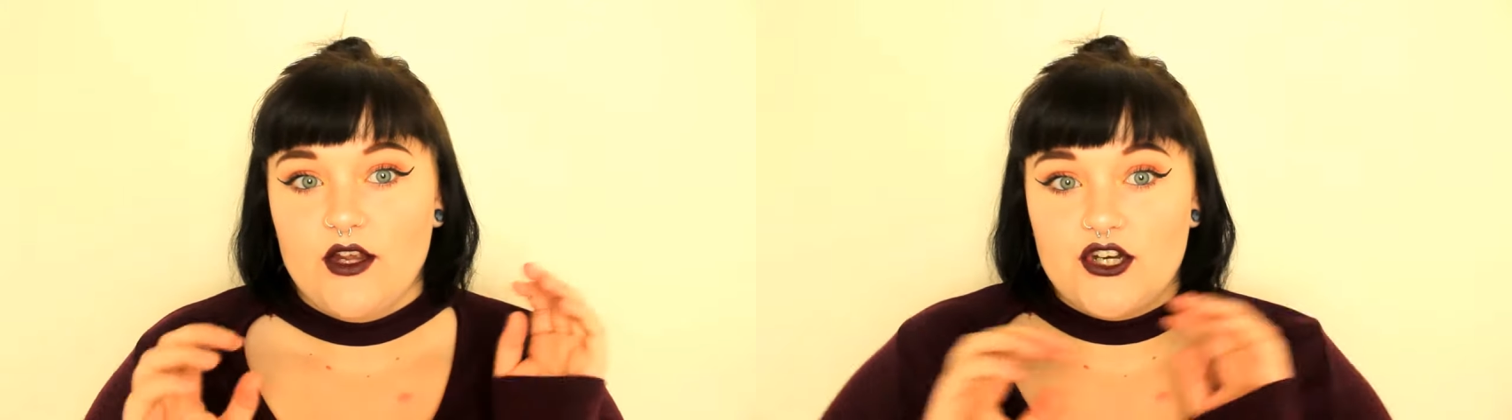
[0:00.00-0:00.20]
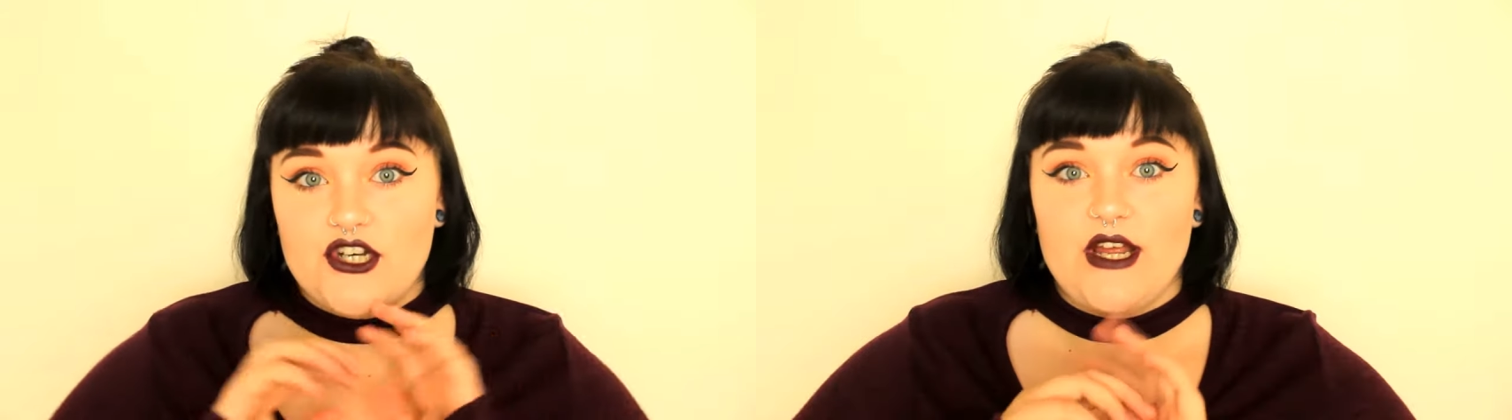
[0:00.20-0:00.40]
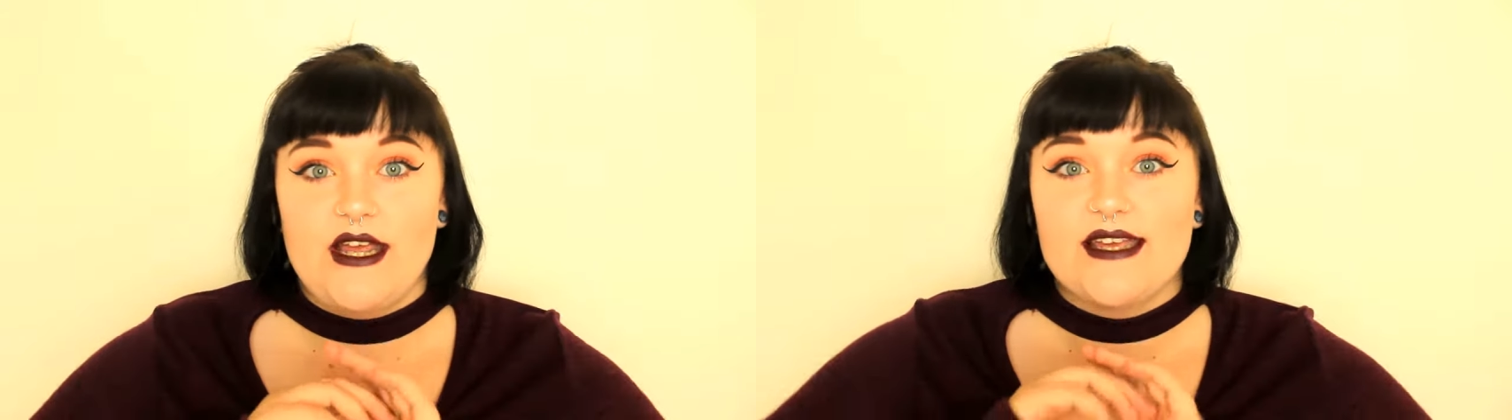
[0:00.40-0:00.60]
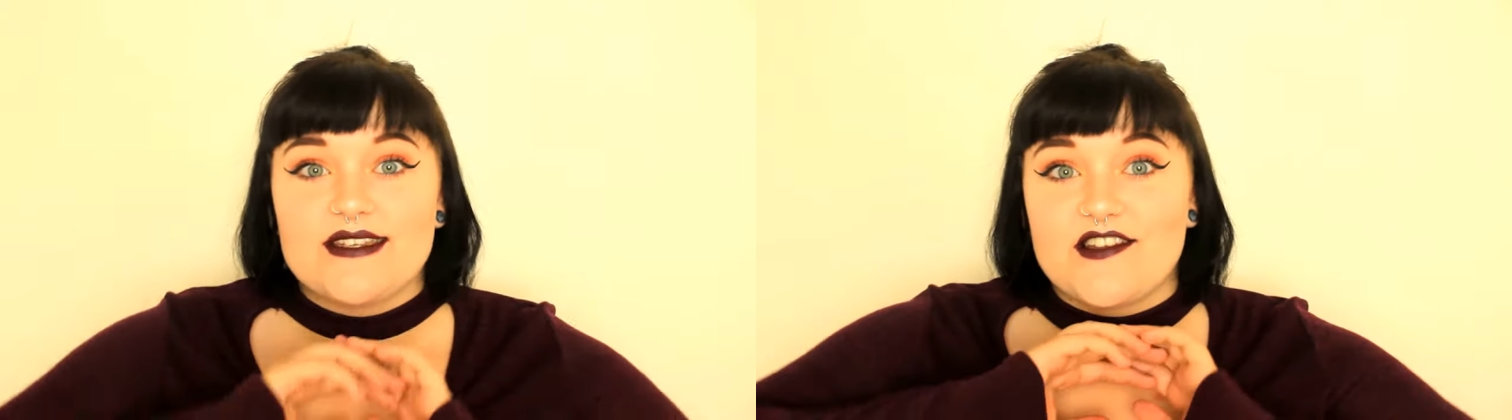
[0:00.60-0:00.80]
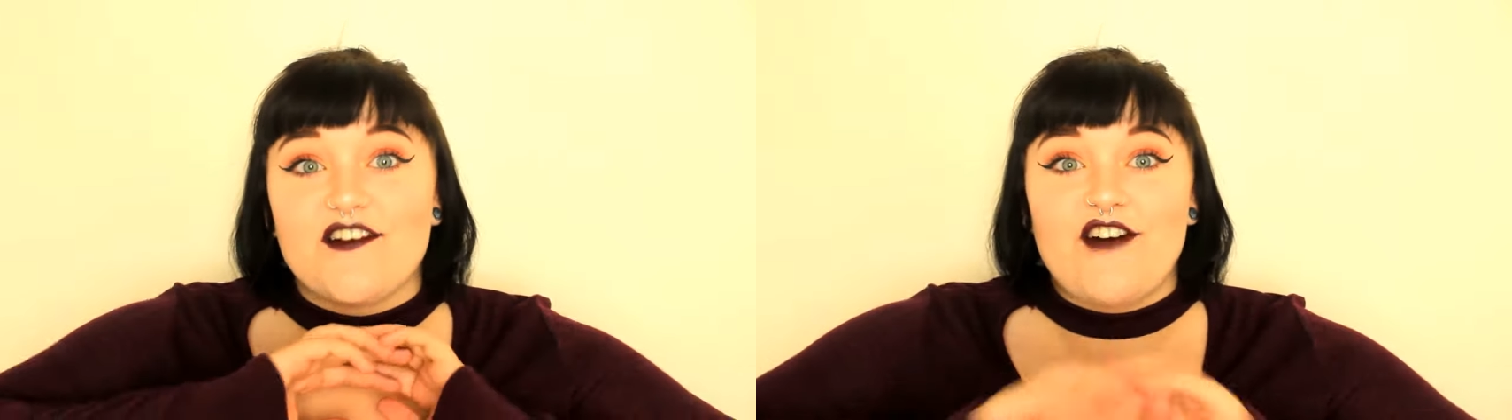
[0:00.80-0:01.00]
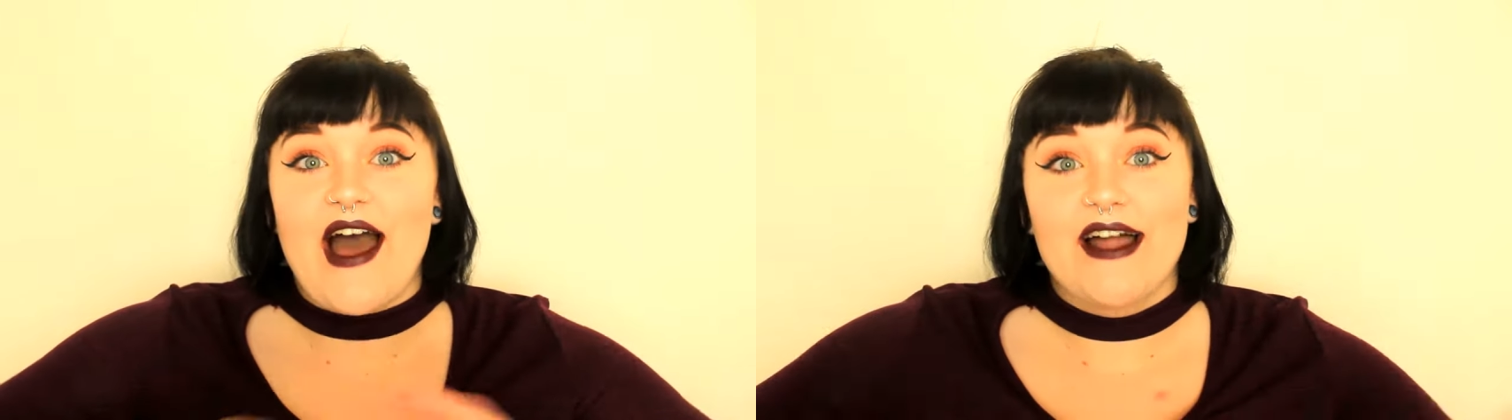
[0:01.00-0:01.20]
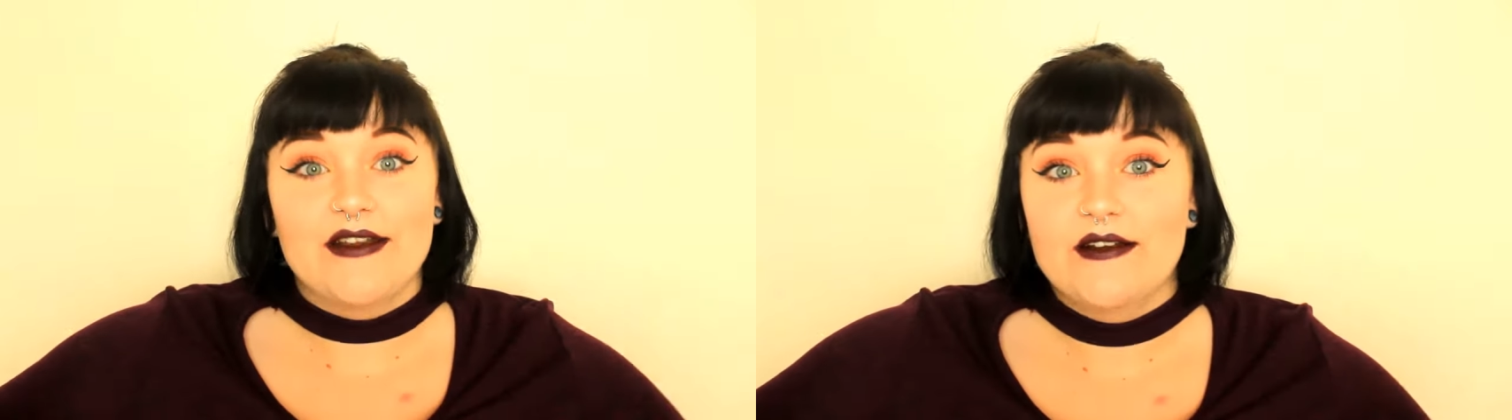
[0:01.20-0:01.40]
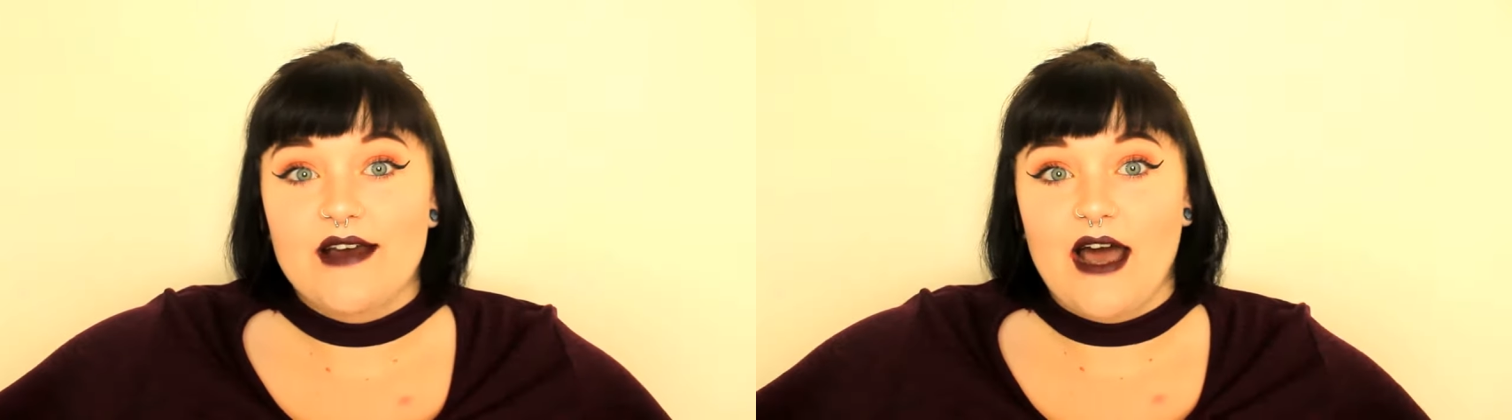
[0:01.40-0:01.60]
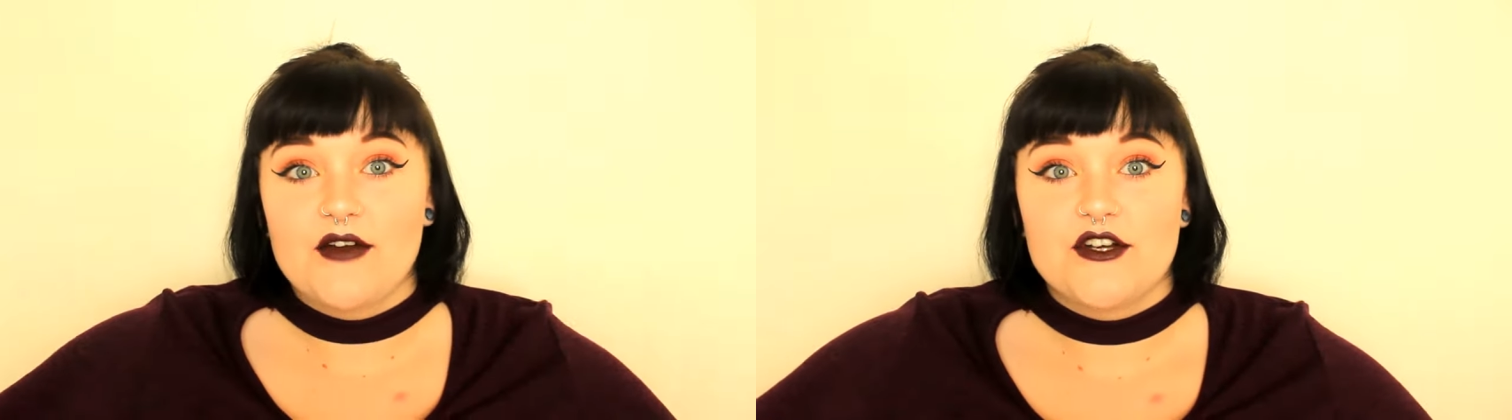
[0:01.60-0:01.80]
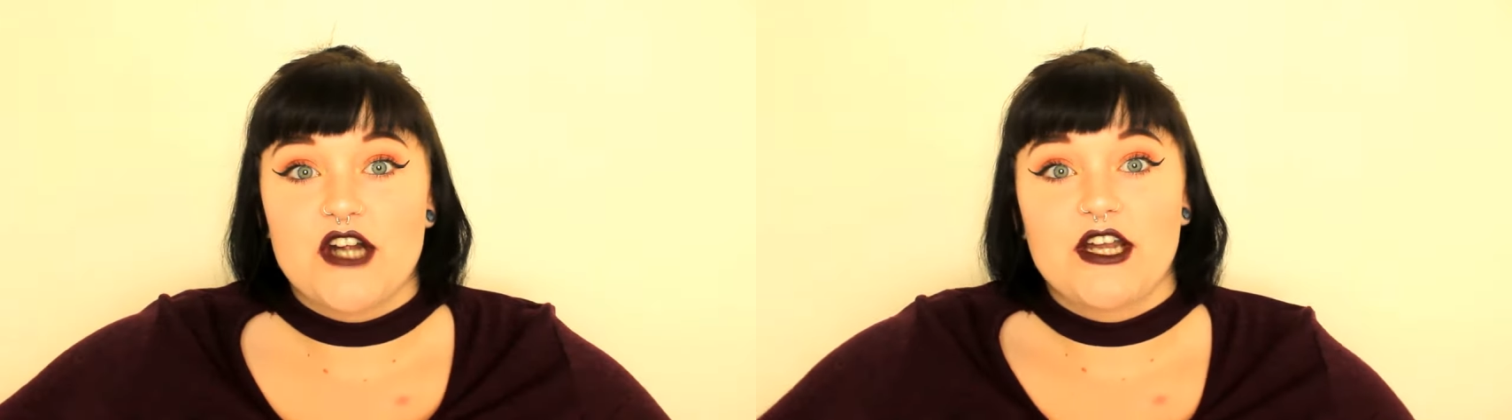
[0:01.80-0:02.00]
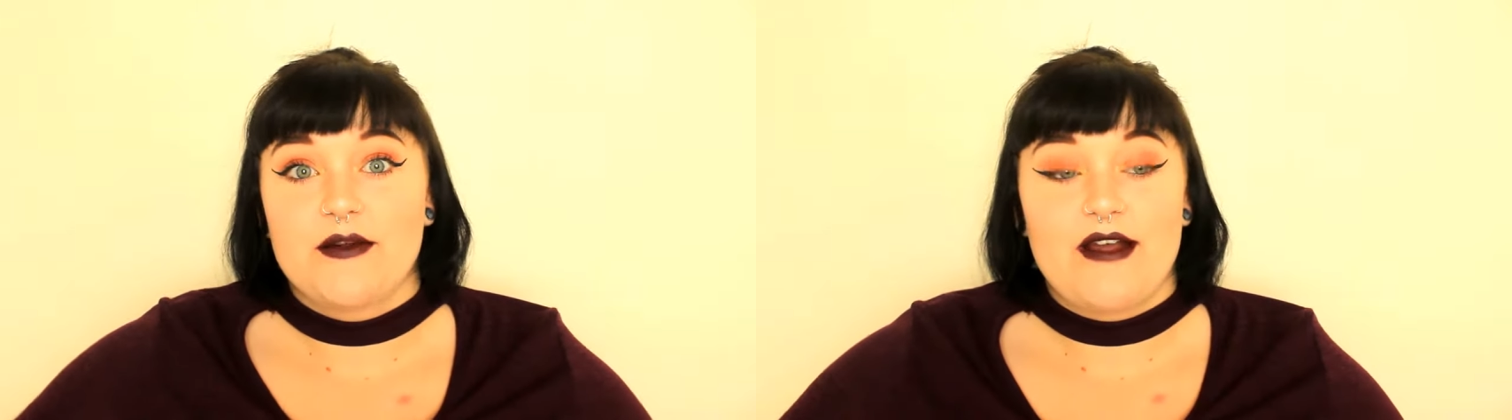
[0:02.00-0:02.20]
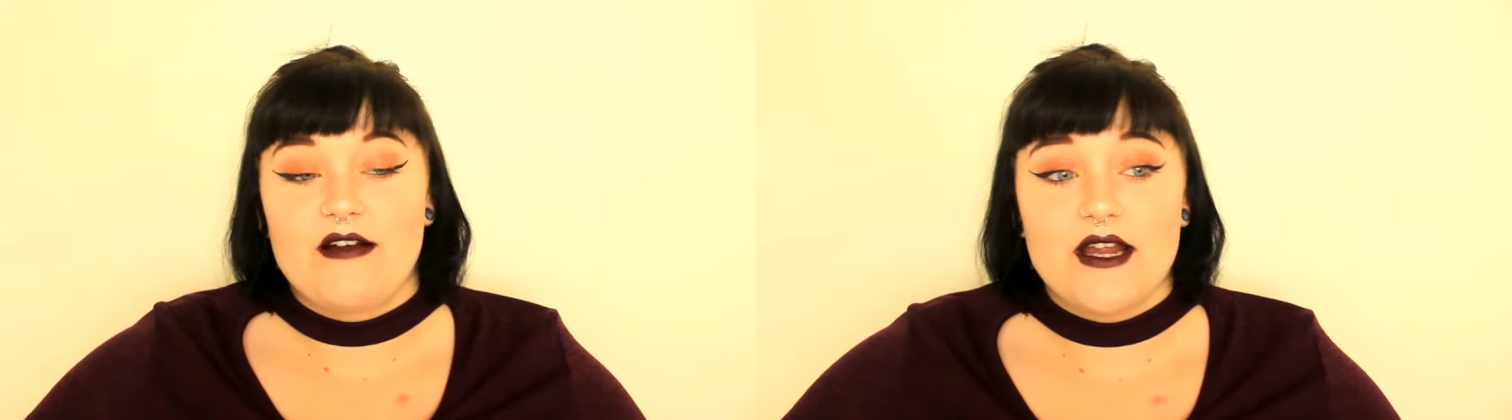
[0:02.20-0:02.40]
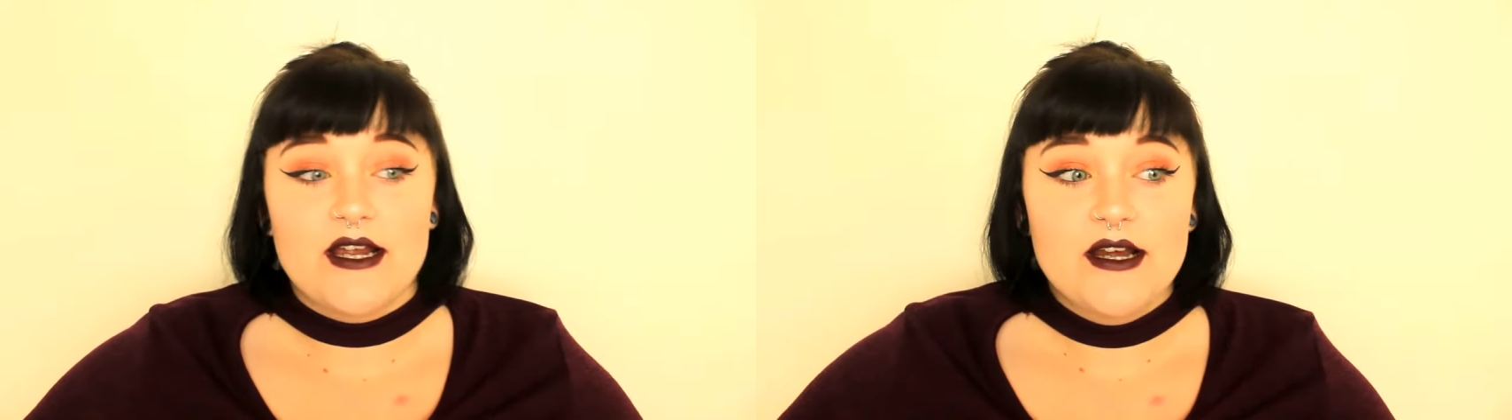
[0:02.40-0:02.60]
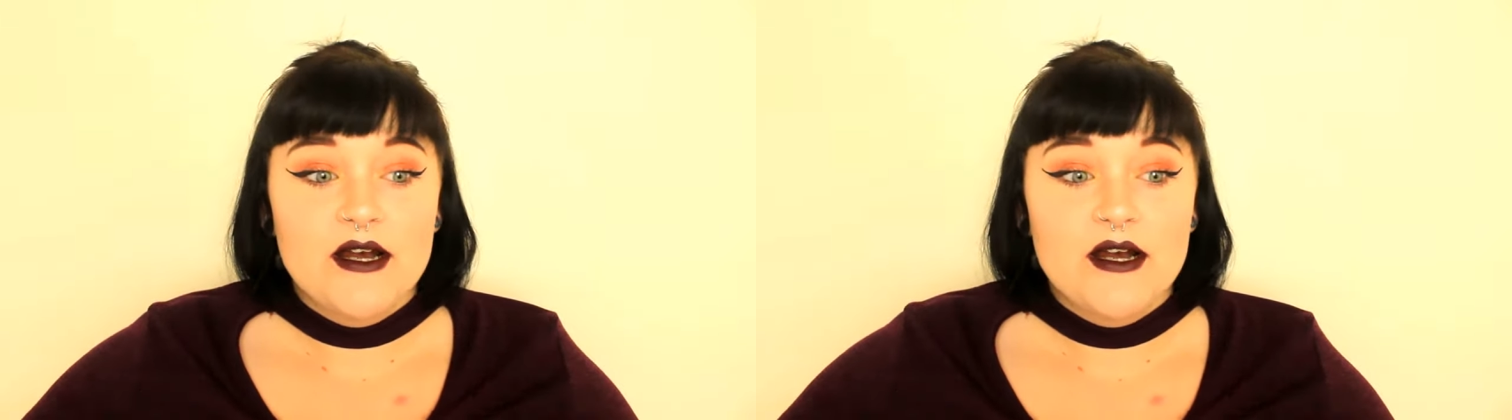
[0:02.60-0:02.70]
shit hits the fan after January.